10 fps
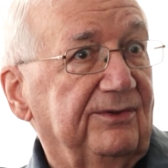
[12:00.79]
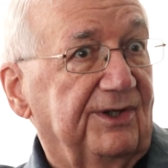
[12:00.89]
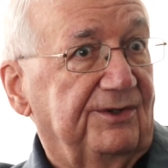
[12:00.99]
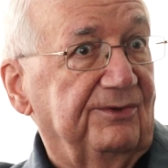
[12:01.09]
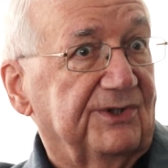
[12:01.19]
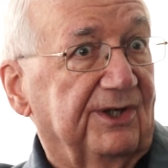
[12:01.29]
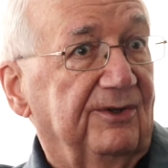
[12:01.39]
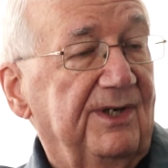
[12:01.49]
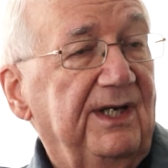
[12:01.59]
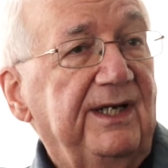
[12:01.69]
to do so.
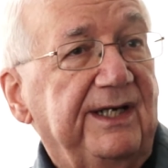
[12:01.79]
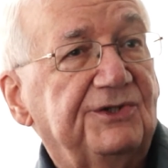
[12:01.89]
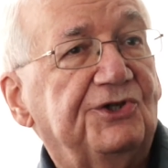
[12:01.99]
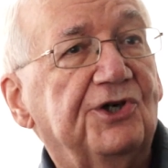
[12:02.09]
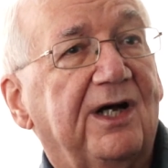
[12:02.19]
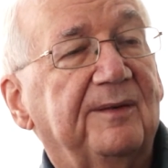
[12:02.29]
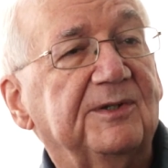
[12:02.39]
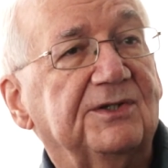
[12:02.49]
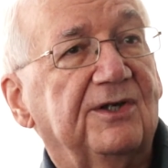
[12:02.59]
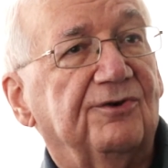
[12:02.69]
His job
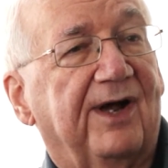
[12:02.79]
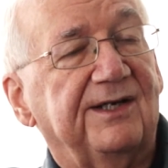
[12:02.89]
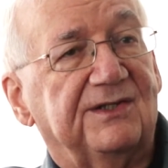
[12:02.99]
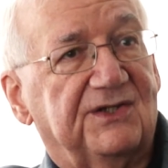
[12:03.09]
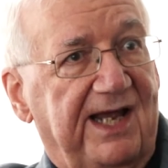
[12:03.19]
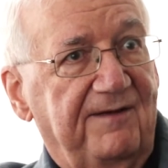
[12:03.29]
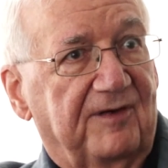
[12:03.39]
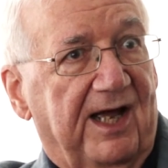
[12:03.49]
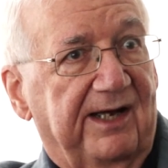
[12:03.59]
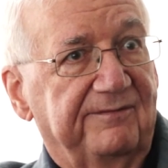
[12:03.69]
is to try to save
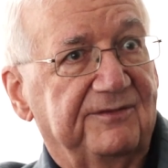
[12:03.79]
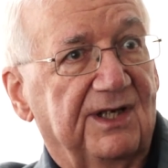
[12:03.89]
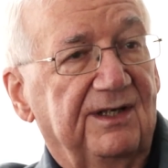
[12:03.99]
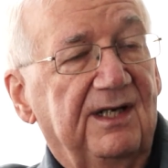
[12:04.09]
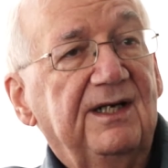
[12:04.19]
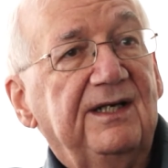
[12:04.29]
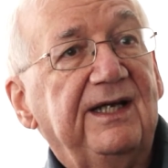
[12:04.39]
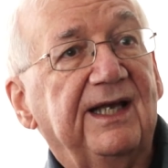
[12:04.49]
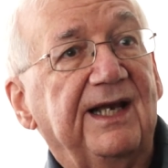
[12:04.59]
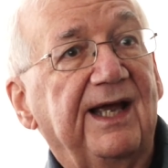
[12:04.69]
lives
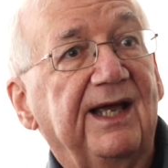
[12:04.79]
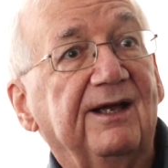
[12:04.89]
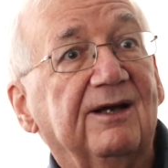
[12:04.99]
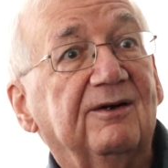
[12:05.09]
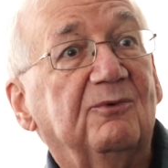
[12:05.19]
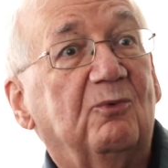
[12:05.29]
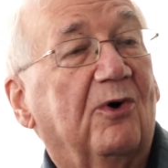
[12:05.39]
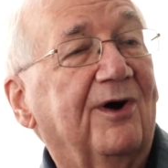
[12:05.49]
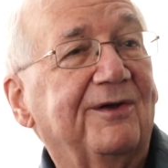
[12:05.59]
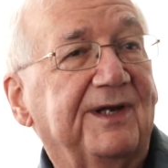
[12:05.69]
in a
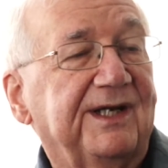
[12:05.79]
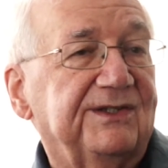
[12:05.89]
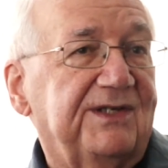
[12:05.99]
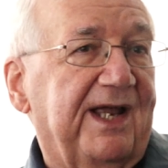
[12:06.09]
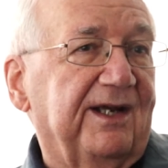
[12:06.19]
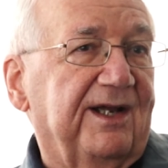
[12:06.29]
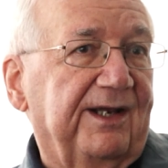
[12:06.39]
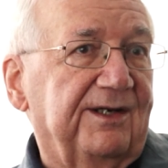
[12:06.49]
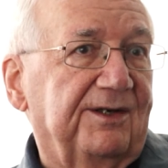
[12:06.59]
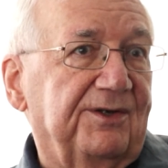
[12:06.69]
war that is
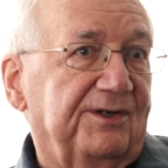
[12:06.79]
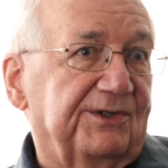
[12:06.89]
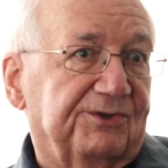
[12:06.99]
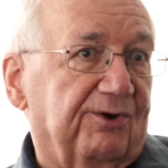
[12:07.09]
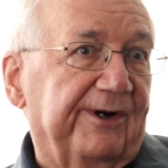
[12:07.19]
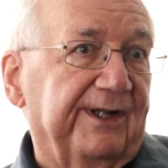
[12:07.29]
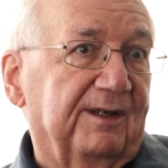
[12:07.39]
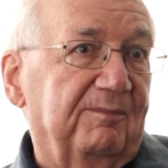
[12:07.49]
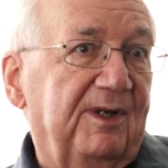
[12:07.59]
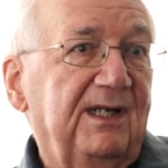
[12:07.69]
dedicated to destroying
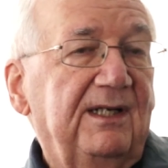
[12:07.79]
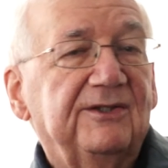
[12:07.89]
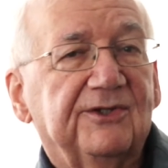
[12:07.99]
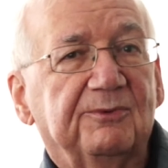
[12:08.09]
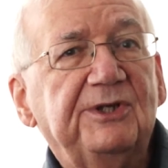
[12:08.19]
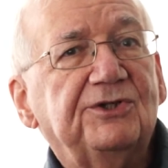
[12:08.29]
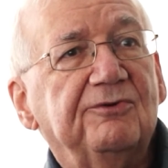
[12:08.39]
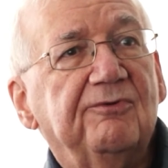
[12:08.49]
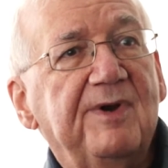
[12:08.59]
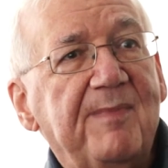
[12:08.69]
them. So we
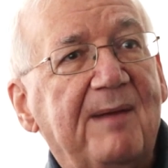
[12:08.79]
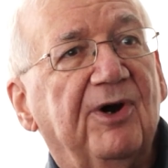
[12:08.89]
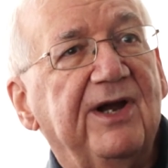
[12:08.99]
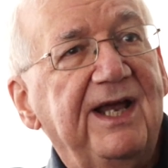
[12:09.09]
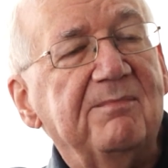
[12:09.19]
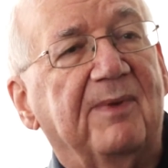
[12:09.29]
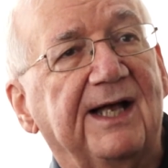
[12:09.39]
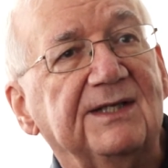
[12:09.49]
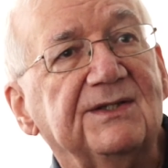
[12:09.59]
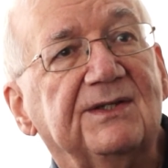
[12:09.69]
should remember him
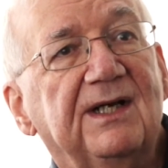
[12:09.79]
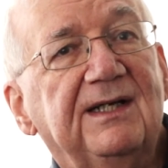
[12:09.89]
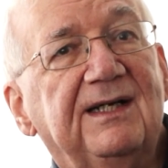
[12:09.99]
as